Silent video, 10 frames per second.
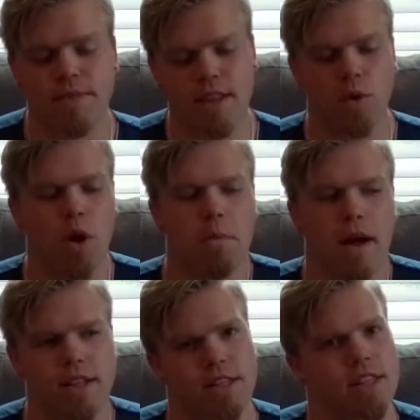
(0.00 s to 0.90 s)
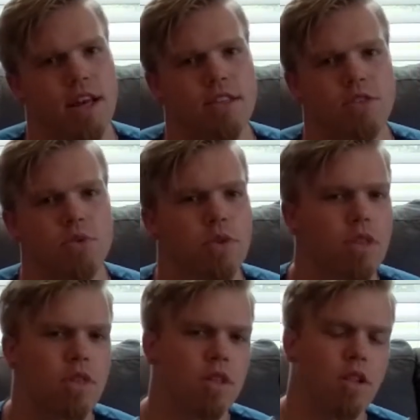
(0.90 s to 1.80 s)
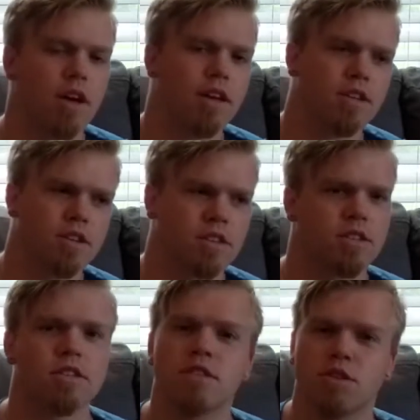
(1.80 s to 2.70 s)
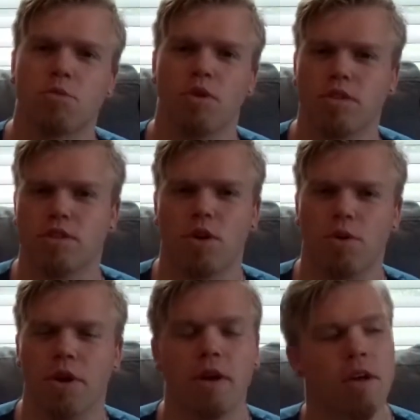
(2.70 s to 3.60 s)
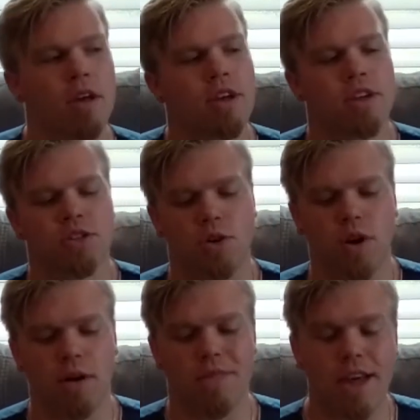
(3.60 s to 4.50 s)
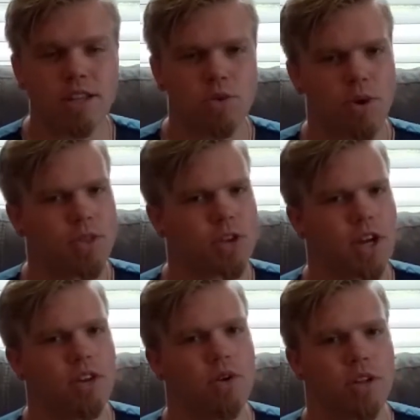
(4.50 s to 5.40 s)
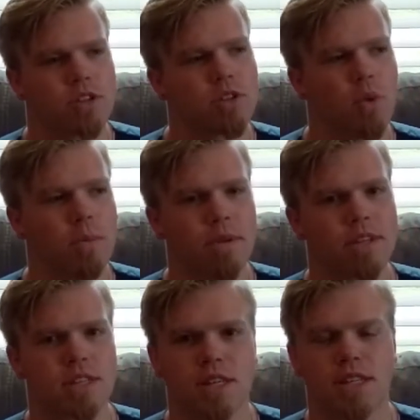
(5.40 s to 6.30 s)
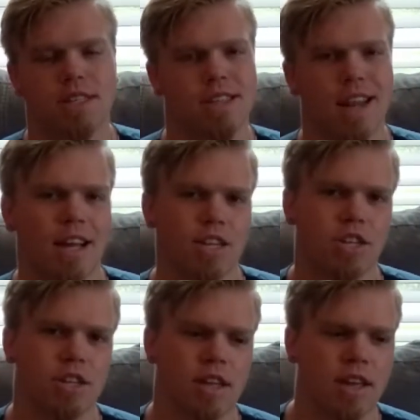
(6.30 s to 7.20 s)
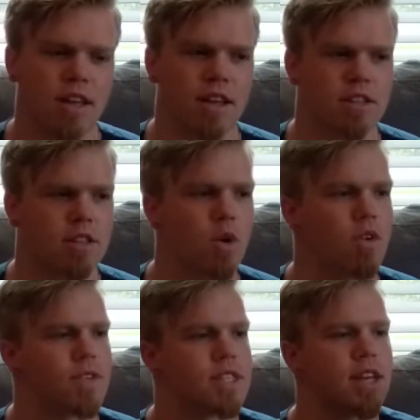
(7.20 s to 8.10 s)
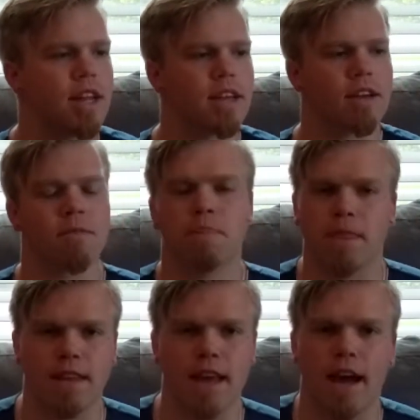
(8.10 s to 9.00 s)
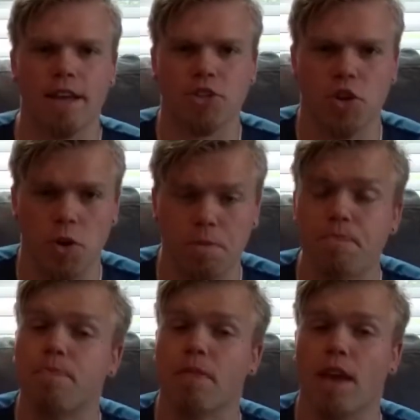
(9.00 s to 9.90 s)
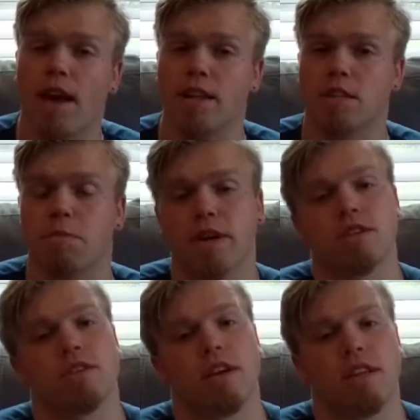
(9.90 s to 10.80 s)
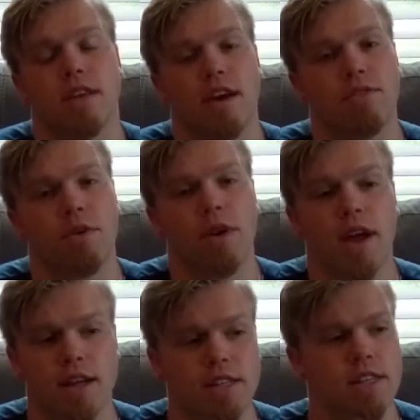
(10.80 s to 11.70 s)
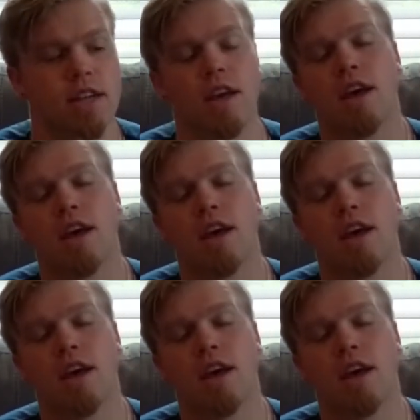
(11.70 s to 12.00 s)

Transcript: Not that white balance has a lot to do with the light, it just is more the tone. So that's the one thing I noticed. So the OnePlus 6 did not get as low of a setting in the ISO as the Pixel and the iPhone X.